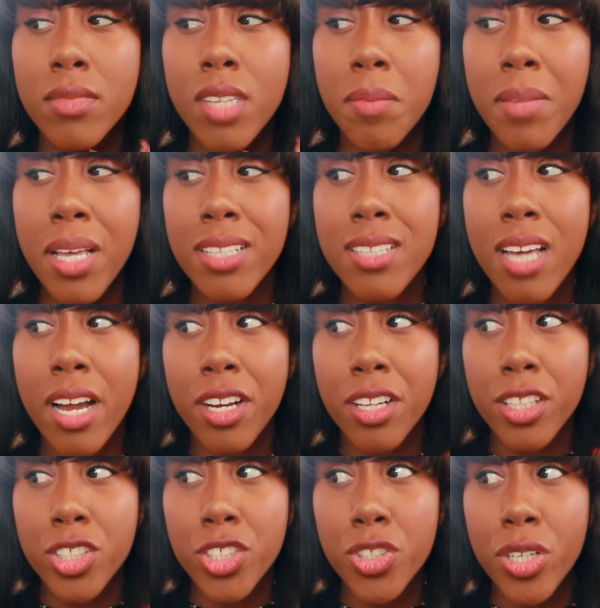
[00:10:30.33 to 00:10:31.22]
I'm not
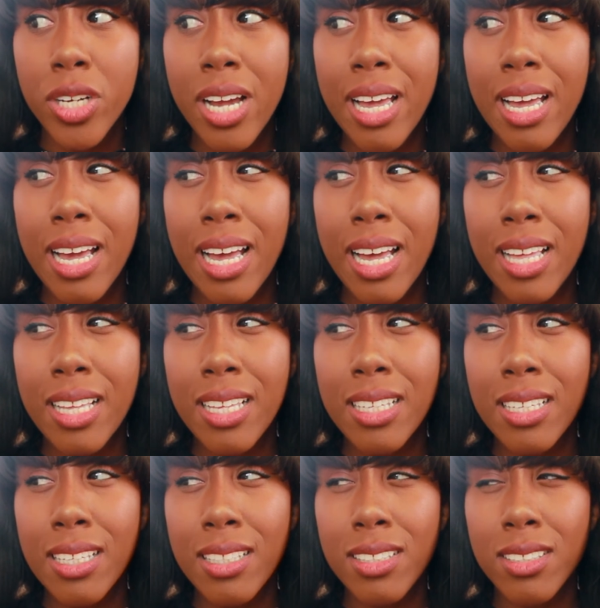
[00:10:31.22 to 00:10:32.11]
entirely sure,
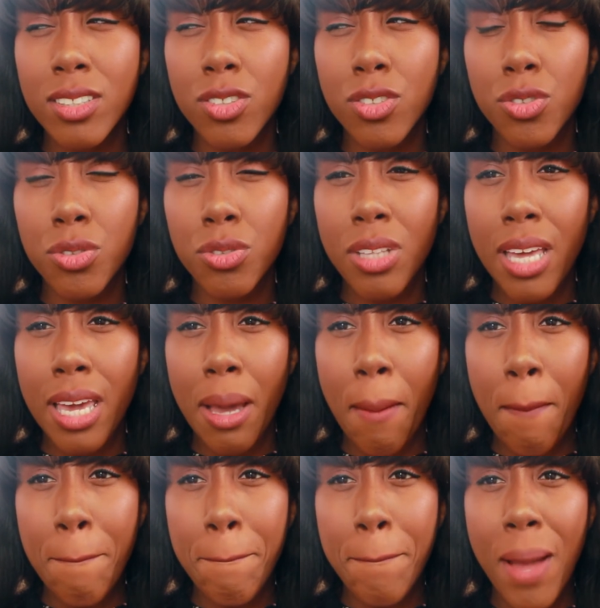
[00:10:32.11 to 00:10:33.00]
uh, through
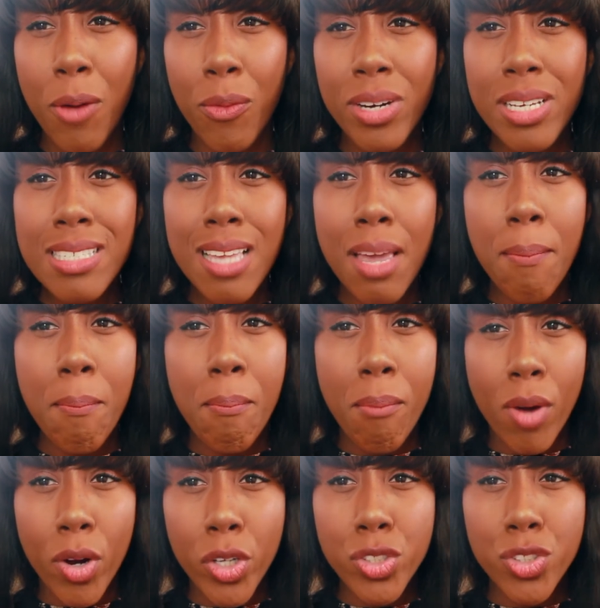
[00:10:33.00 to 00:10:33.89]
like I want to say
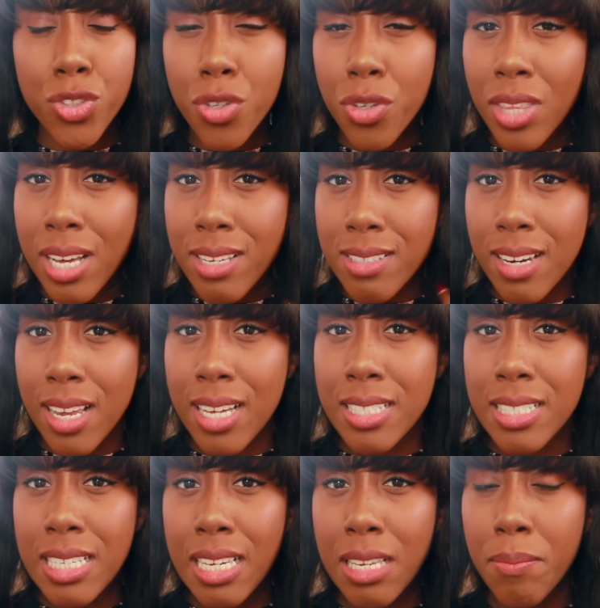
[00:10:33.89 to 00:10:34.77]
March
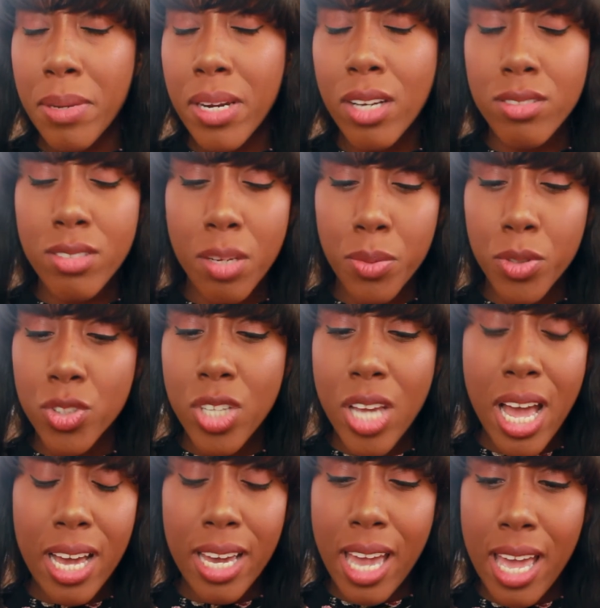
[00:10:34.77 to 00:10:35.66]
2018, but I'll double
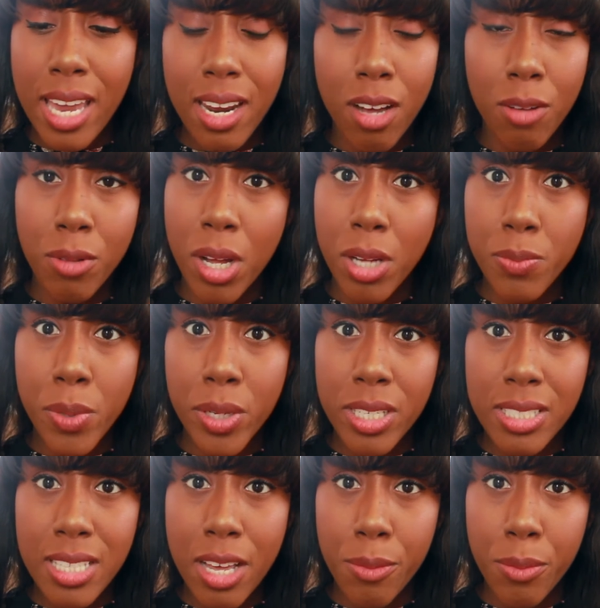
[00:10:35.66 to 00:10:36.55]
check and I'll, I'll, put
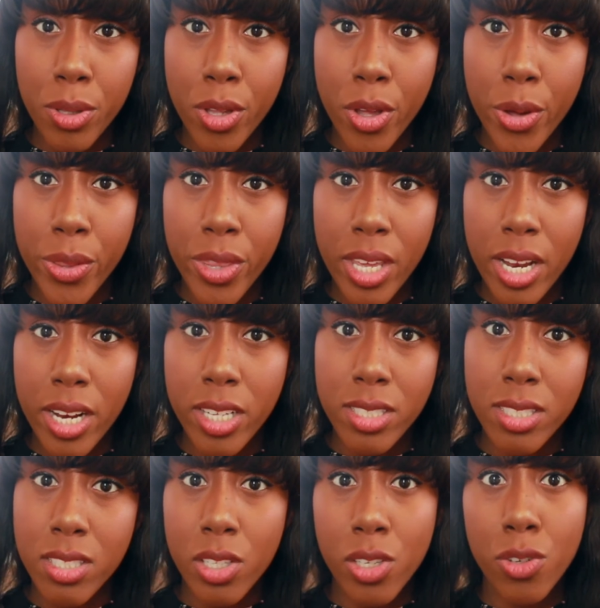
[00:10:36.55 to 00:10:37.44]
it down below
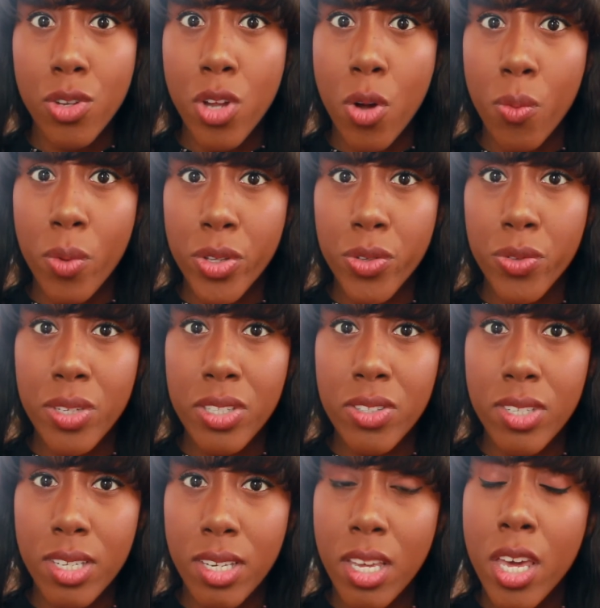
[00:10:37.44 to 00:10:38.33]
there so you know when you
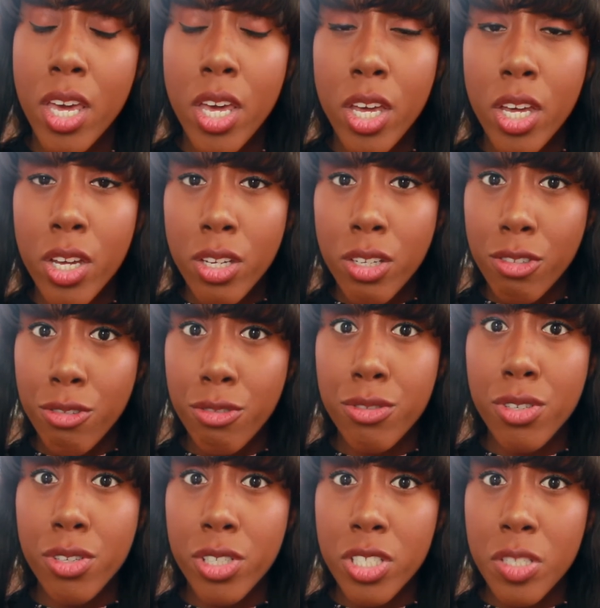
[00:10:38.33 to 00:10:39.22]
need to
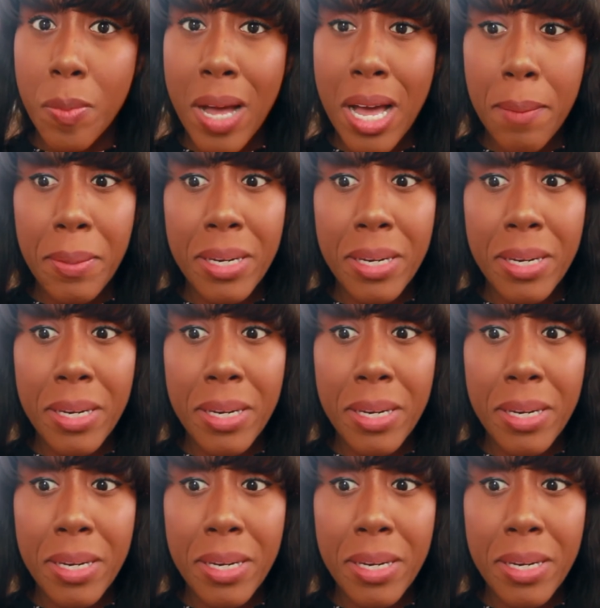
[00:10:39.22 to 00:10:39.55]
use yours by.